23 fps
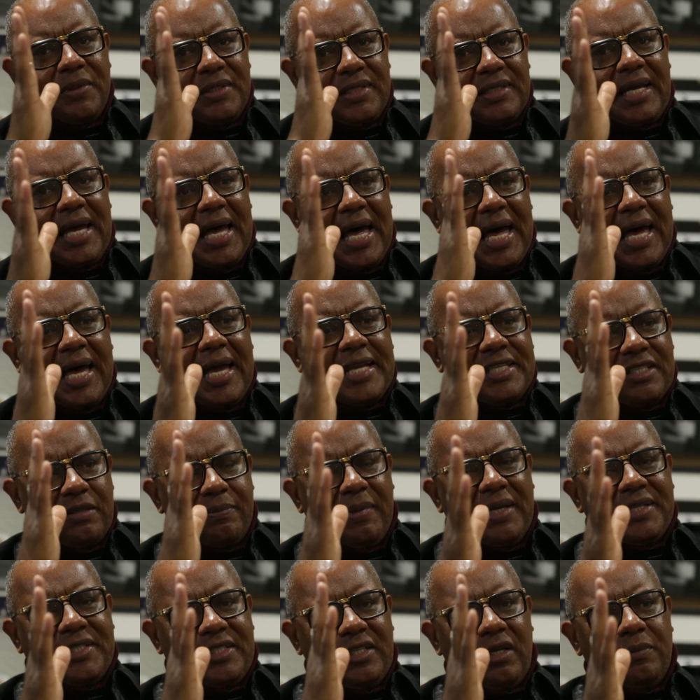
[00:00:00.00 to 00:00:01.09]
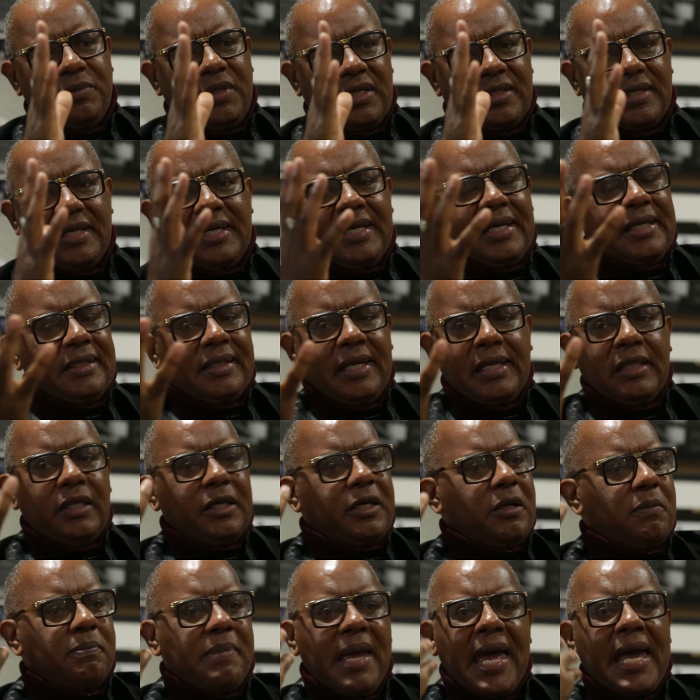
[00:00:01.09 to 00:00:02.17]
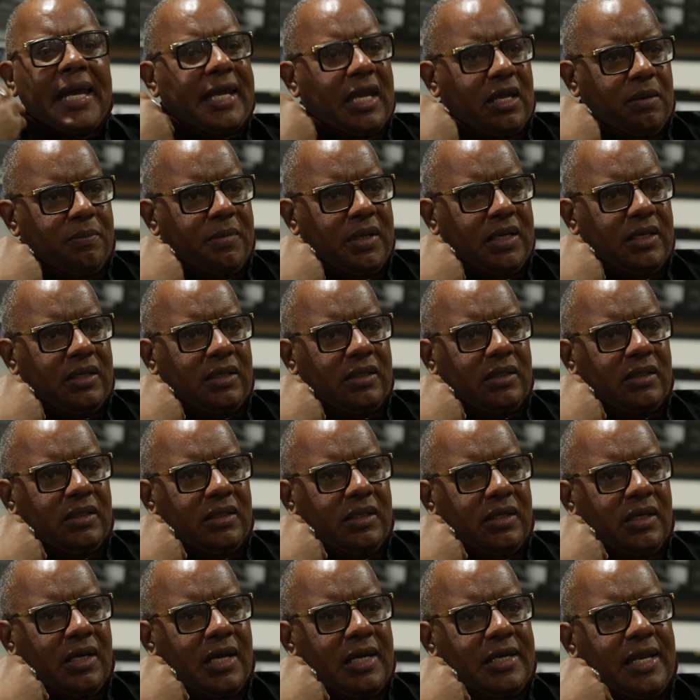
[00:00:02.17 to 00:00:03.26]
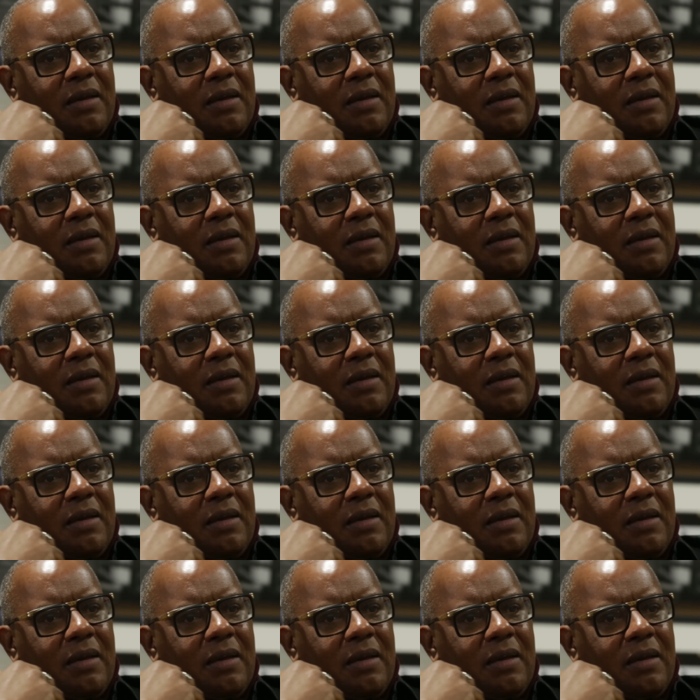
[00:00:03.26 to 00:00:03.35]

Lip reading: into the eyes of my subjects, they looking back at me. And